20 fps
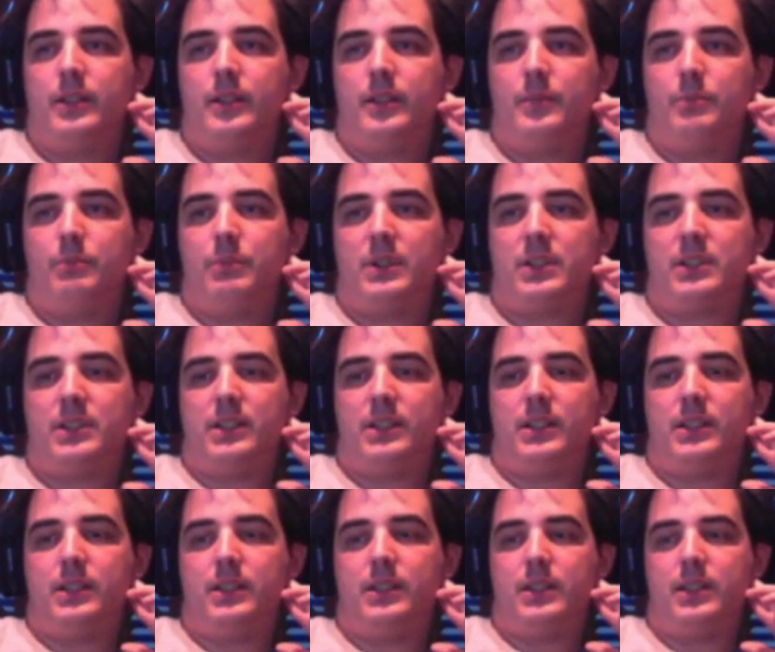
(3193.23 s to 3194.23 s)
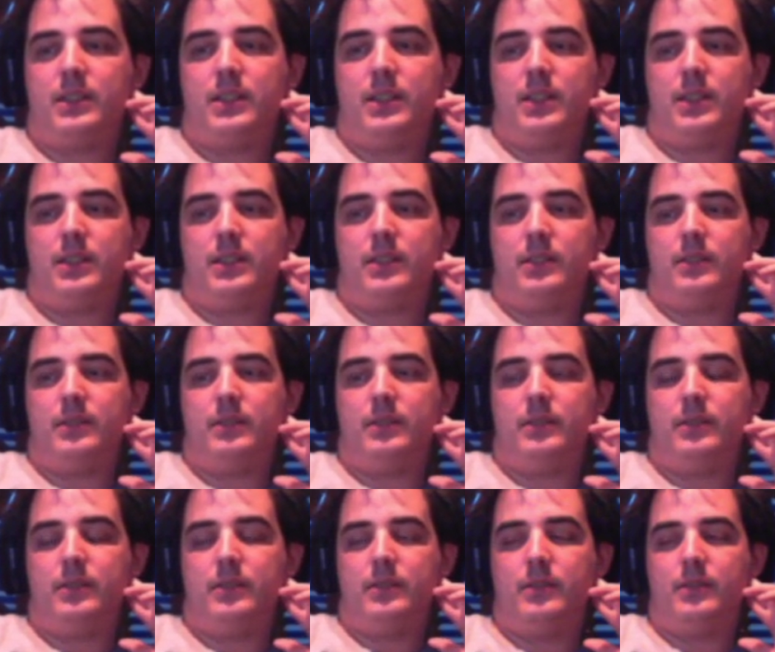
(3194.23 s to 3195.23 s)
But I think
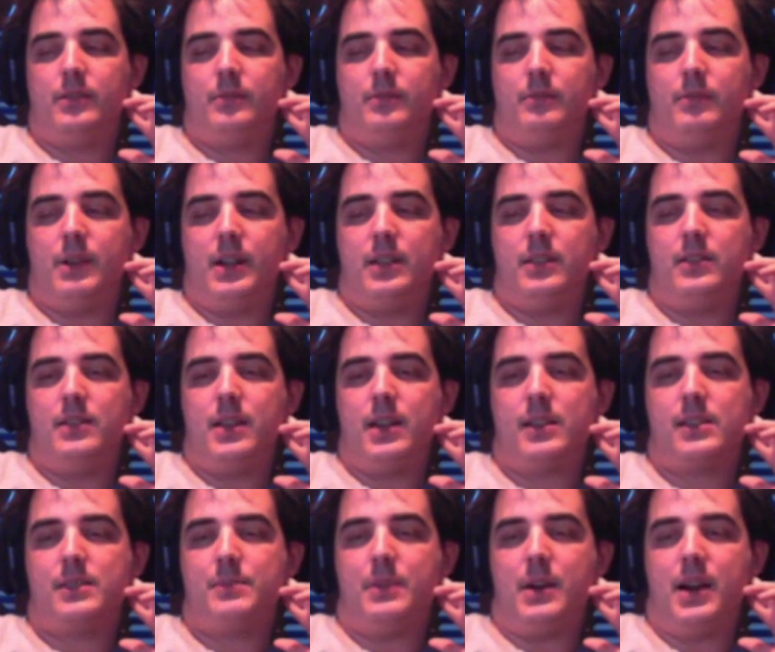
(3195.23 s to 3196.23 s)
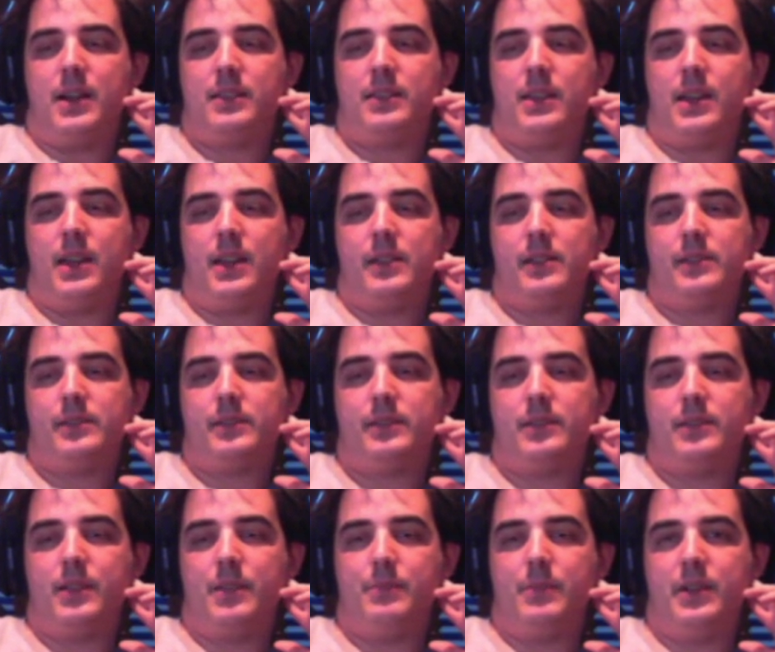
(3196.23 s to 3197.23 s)
my next podcast,
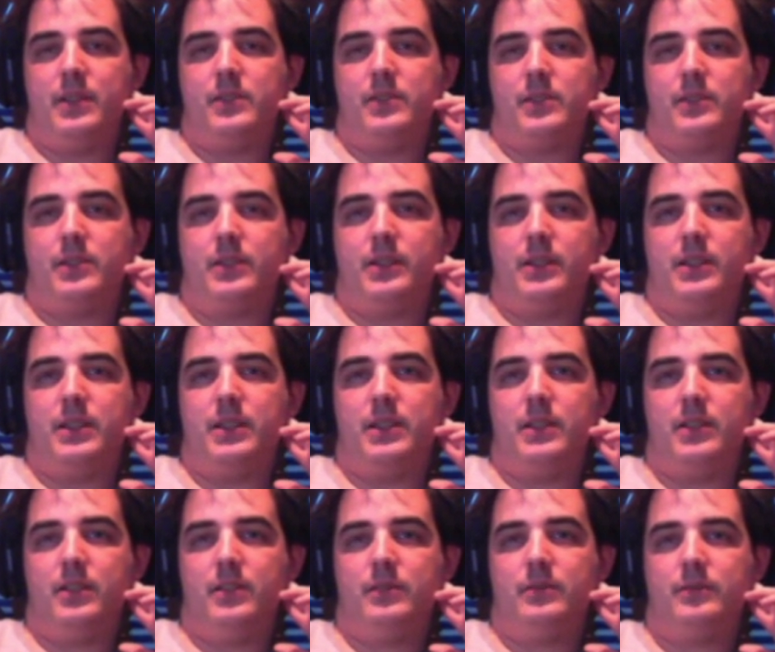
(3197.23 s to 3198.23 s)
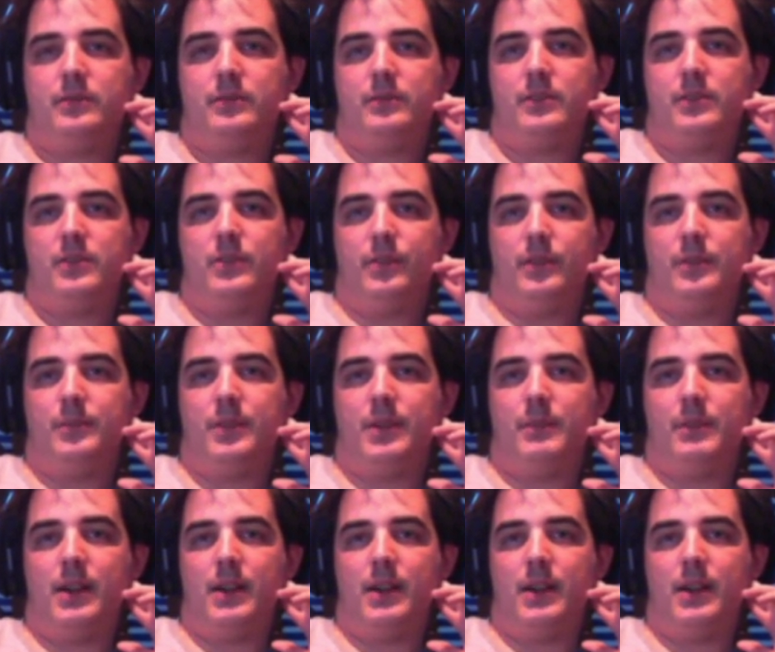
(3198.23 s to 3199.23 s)
because I might just cut it here. It's only been
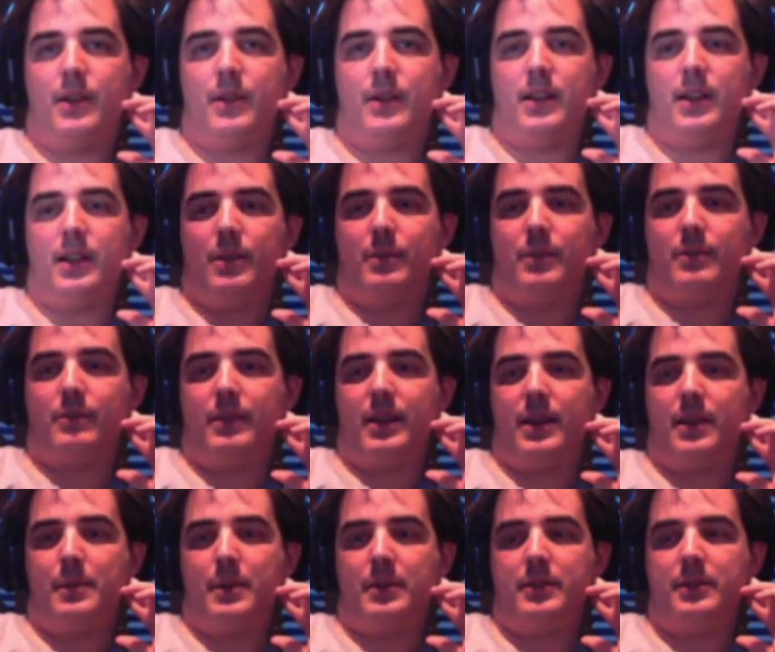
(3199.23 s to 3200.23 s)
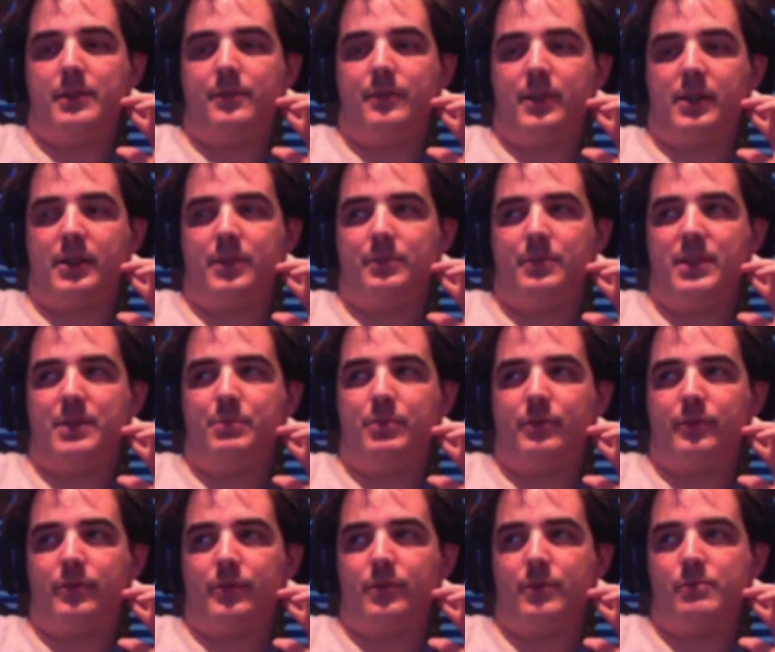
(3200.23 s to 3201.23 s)
about an hour. I don't want to rant about these fucking people
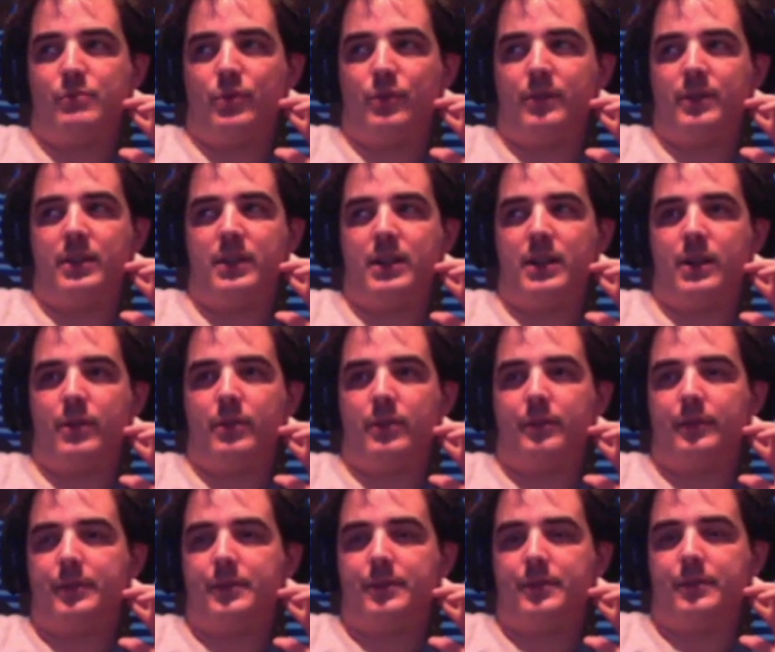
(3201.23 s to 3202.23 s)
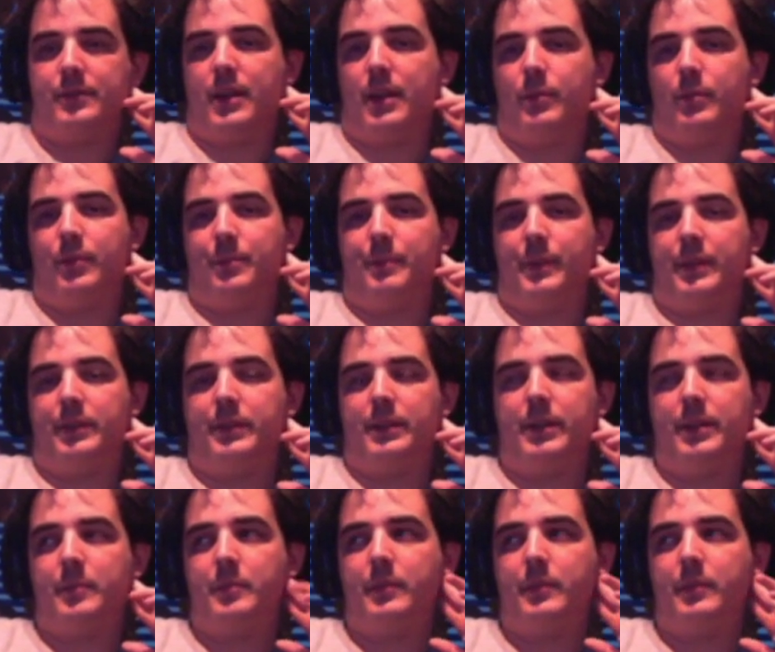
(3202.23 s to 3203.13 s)
for more than an hour, because they're not worth my time.